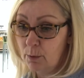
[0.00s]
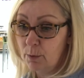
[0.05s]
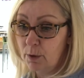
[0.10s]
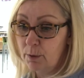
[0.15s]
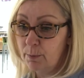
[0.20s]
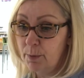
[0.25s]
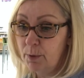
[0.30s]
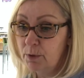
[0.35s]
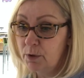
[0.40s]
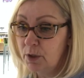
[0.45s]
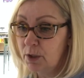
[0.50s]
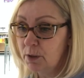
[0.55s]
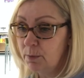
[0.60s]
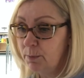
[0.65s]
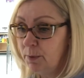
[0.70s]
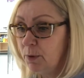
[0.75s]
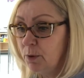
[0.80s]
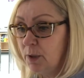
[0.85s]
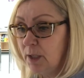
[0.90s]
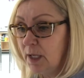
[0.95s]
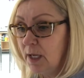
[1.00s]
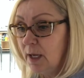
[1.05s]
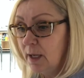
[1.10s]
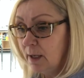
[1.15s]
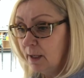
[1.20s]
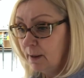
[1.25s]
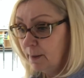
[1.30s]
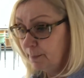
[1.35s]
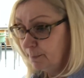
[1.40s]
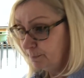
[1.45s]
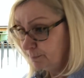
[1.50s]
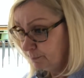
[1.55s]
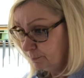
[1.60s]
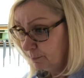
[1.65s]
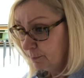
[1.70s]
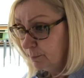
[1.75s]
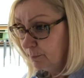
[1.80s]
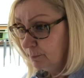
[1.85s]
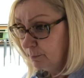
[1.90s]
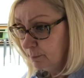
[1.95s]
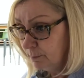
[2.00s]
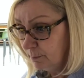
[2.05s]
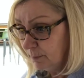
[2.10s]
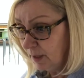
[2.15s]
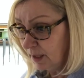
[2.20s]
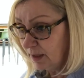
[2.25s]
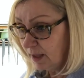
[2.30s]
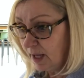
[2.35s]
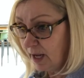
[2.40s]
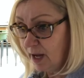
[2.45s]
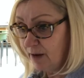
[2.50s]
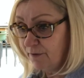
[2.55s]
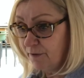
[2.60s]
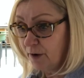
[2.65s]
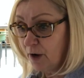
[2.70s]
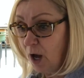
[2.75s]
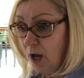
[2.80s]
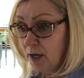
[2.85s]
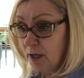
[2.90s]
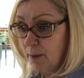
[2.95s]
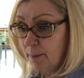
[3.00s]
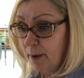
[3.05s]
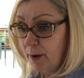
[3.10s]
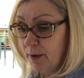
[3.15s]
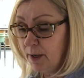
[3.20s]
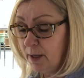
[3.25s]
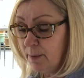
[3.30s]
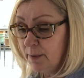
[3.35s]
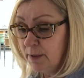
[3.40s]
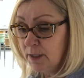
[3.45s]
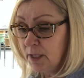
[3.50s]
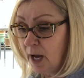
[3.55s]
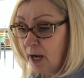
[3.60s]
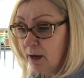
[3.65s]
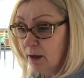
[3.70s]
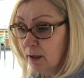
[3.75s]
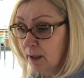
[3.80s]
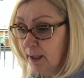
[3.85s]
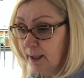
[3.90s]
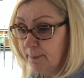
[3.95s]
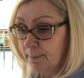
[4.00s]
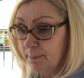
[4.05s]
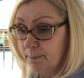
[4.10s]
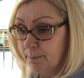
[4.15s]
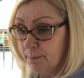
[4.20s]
with Boots's beauty that they had forgotten about him entirely.